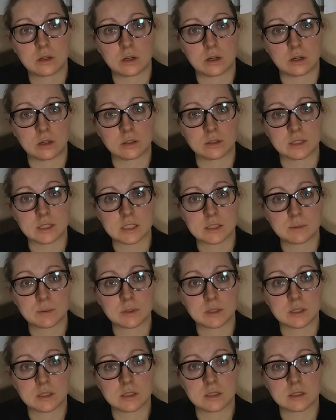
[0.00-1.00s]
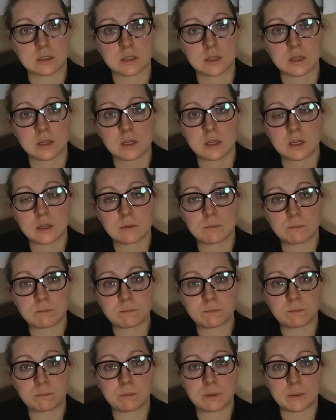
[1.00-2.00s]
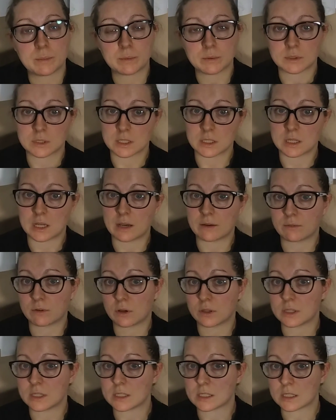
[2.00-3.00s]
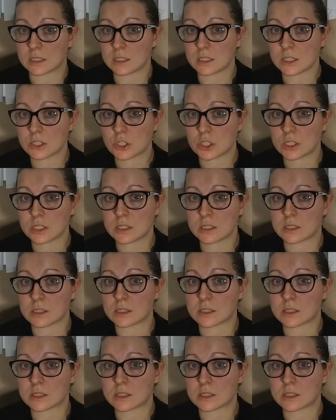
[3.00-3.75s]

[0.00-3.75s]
all this, because people tend to have all these conditions,